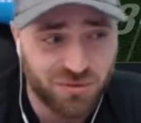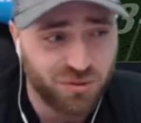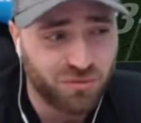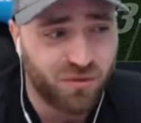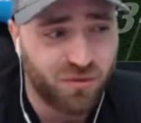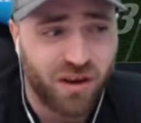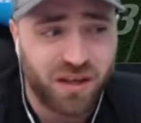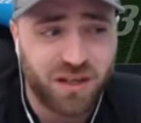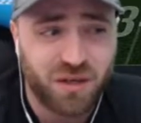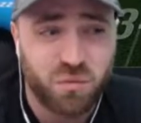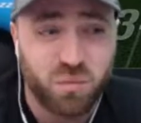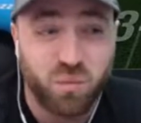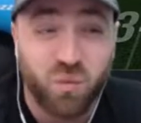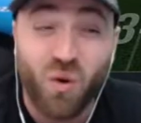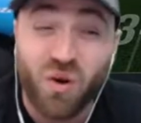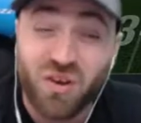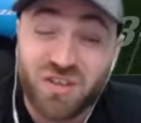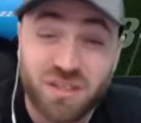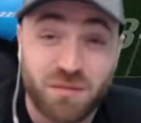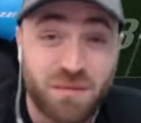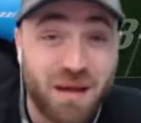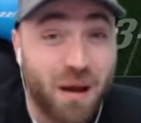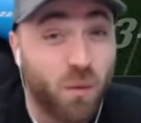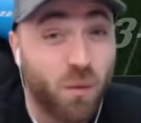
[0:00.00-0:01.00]
Ulreich
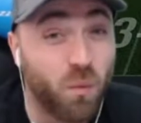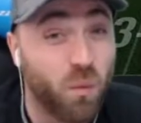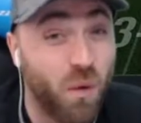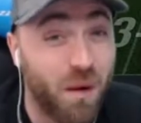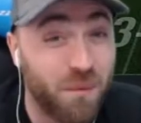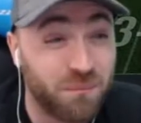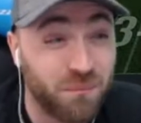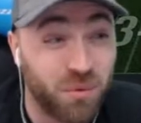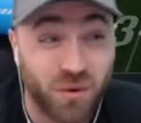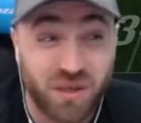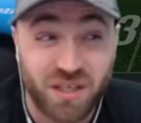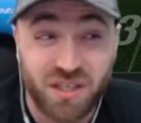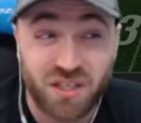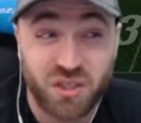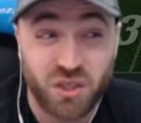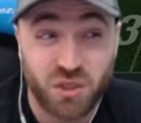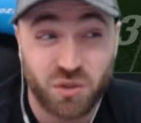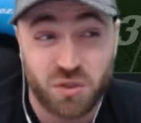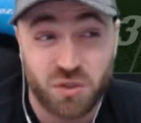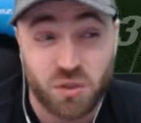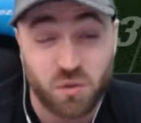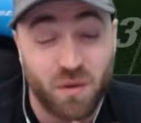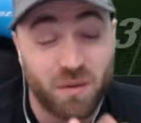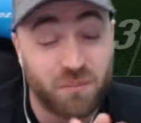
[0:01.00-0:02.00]
was about 1.2
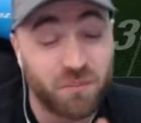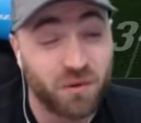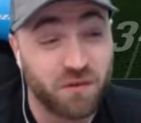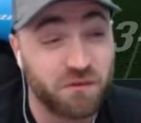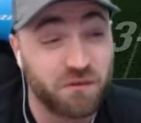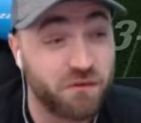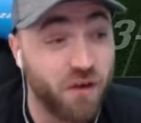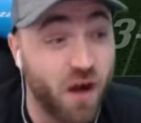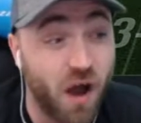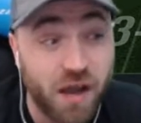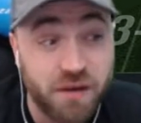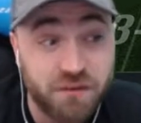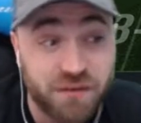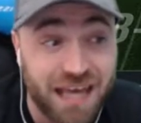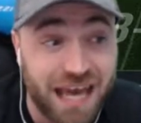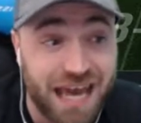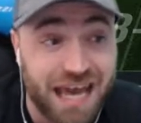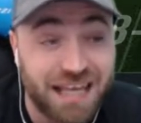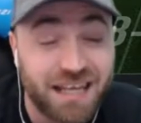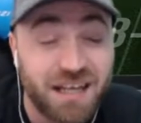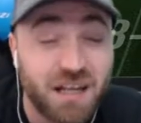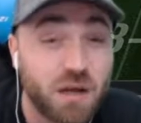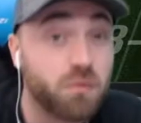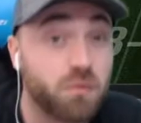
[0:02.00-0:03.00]
to
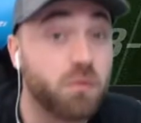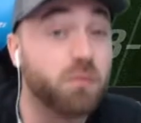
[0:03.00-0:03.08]
1.5k. Will